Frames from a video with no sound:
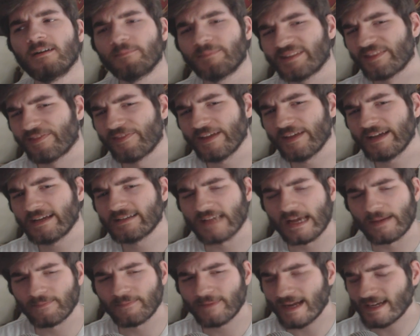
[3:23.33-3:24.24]
the thing is,
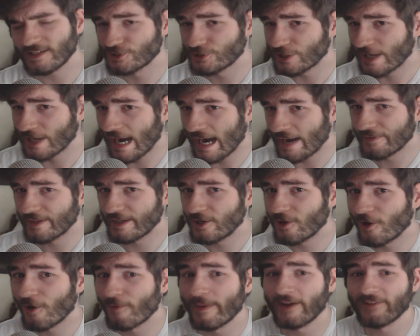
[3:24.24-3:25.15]
I'm not sure how they
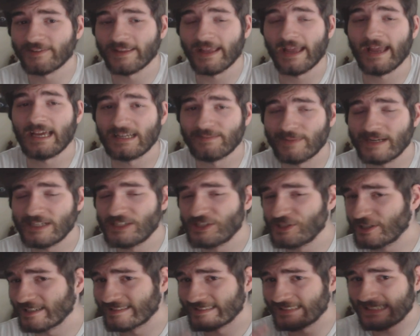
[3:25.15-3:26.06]
go about the
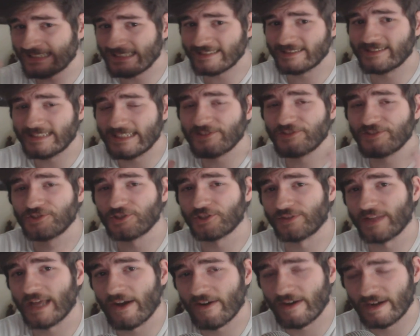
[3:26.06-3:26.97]
animation because it is
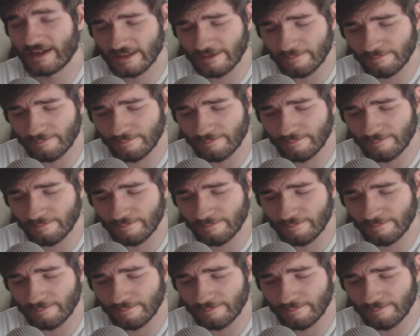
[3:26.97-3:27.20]
digital now on